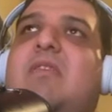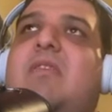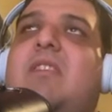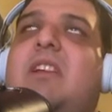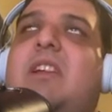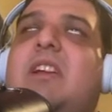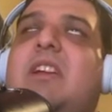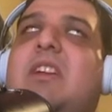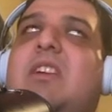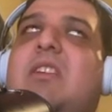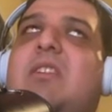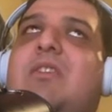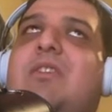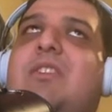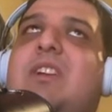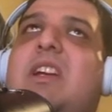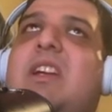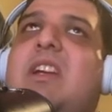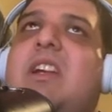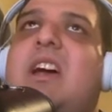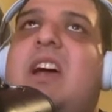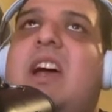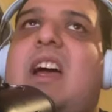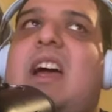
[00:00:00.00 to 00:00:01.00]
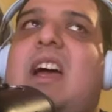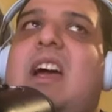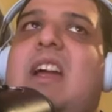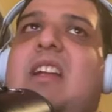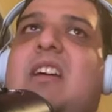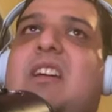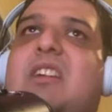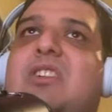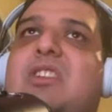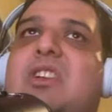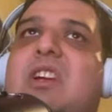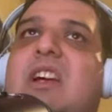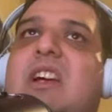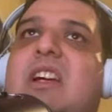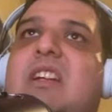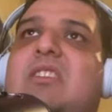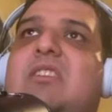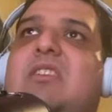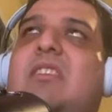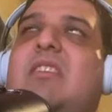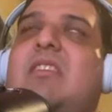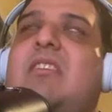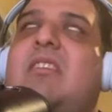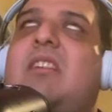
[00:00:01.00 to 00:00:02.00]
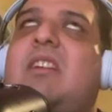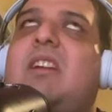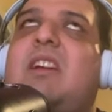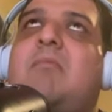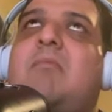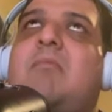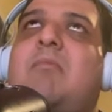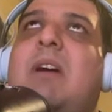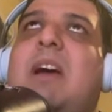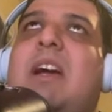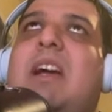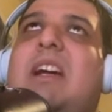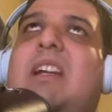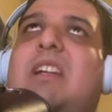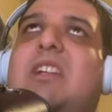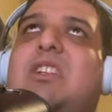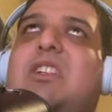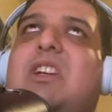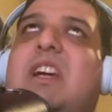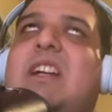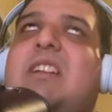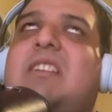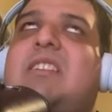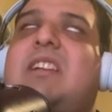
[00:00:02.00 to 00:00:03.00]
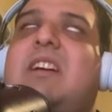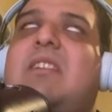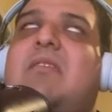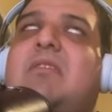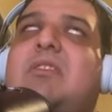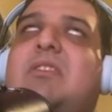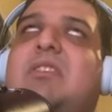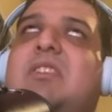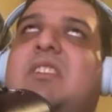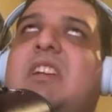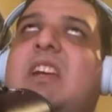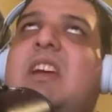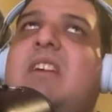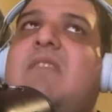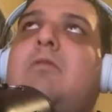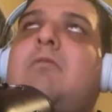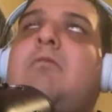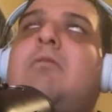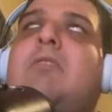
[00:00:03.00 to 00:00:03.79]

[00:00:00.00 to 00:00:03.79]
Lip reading: Foligno then had a chance on a backhanded chance that was saved.